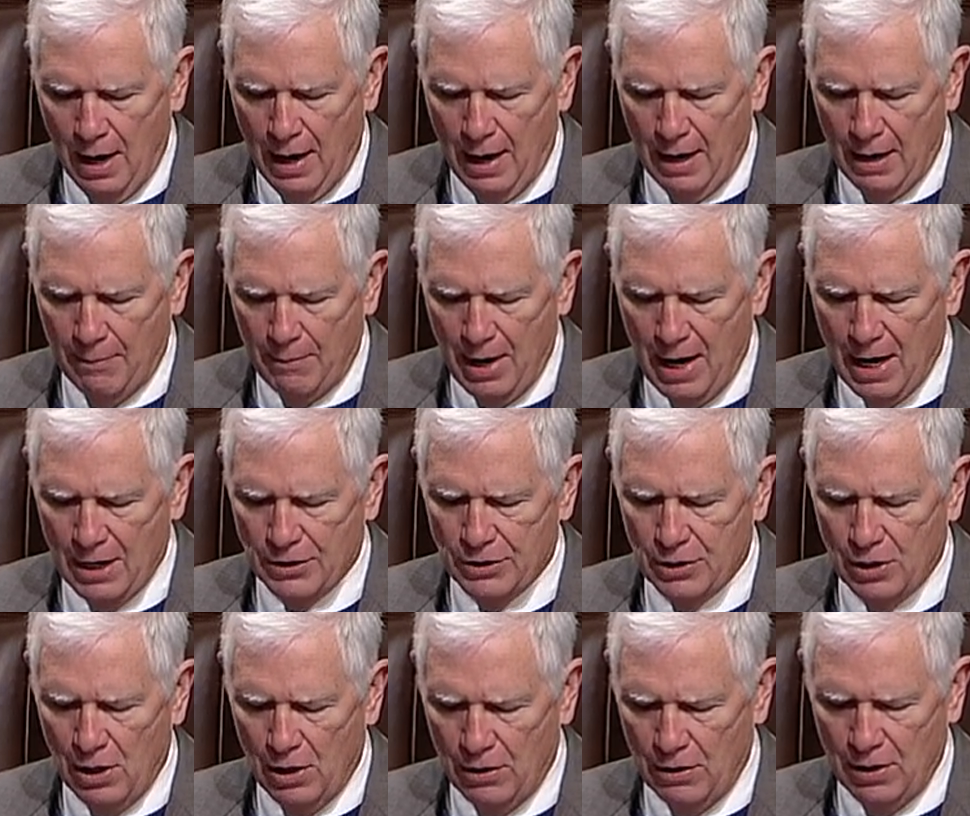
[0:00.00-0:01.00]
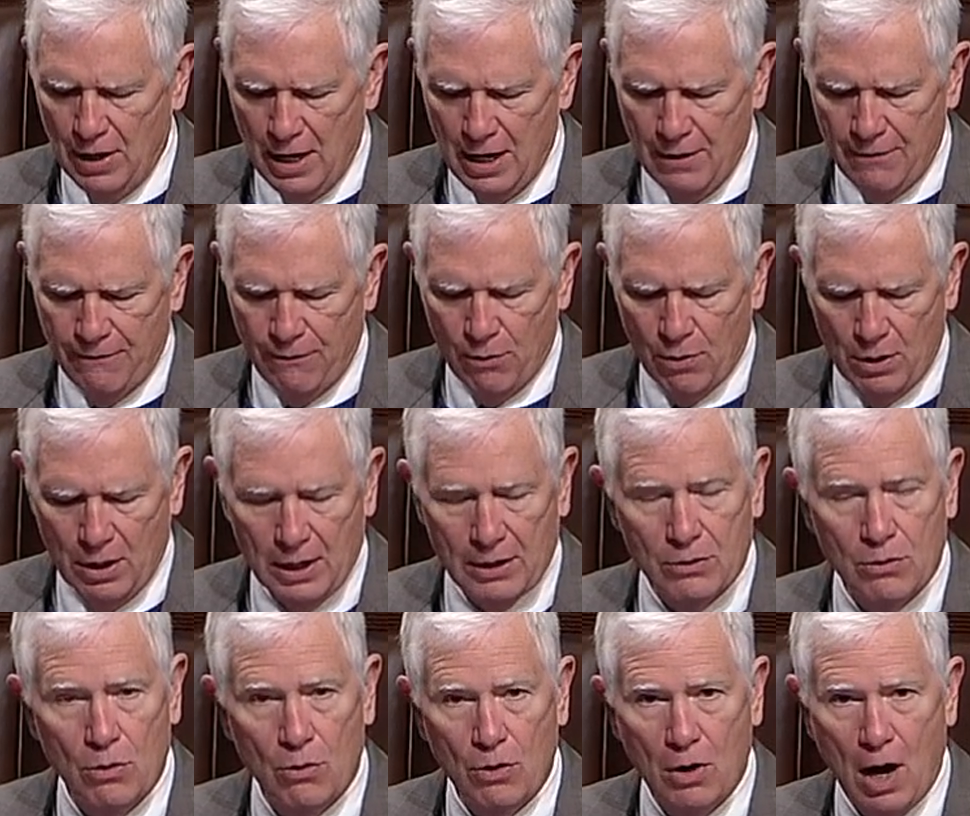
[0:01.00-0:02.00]
and amassed 184
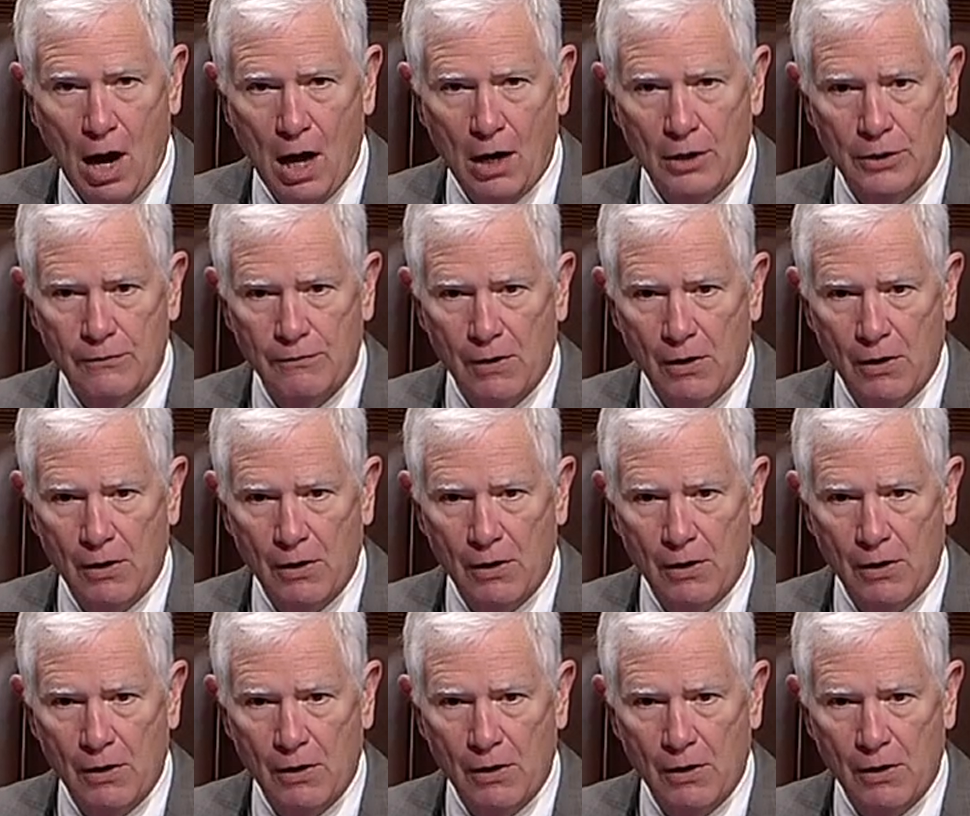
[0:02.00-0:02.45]
Electoral College